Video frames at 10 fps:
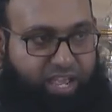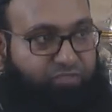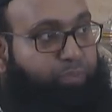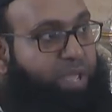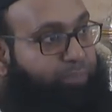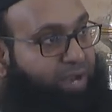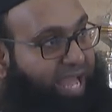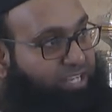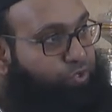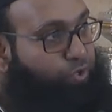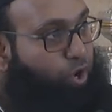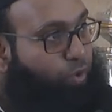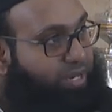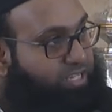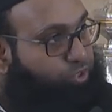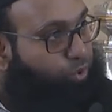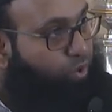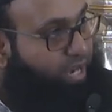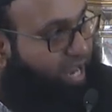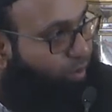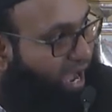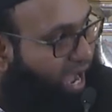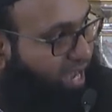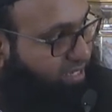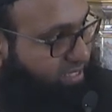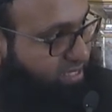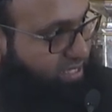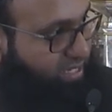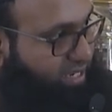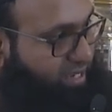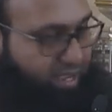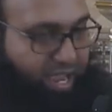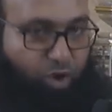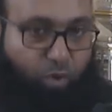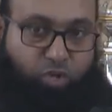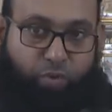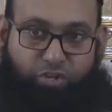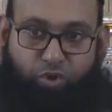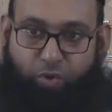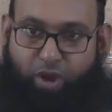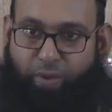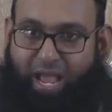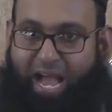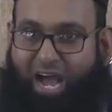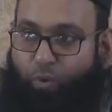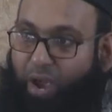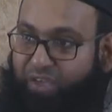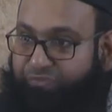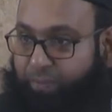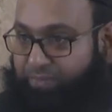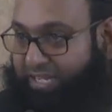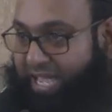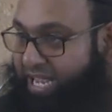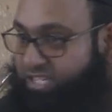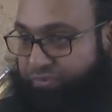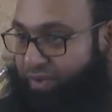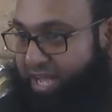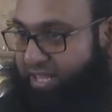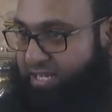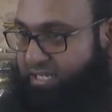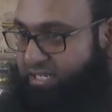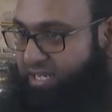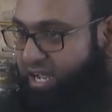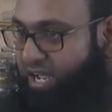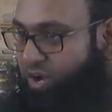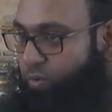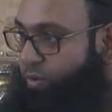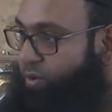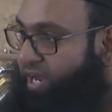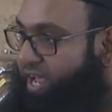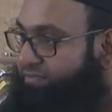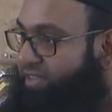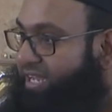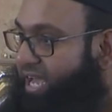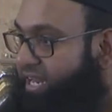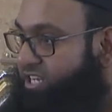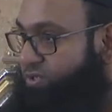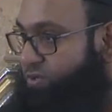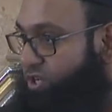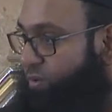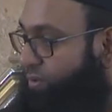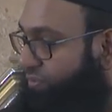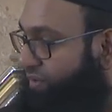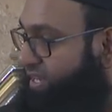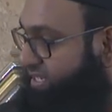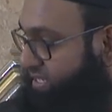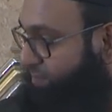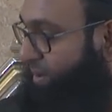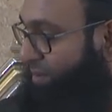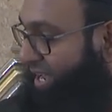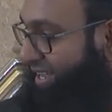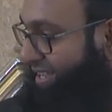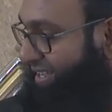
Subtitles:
If people had to know what is truly in our hearts and what we do when we are away from the gaze of others, we wouldn't have the courage to show our faces in public.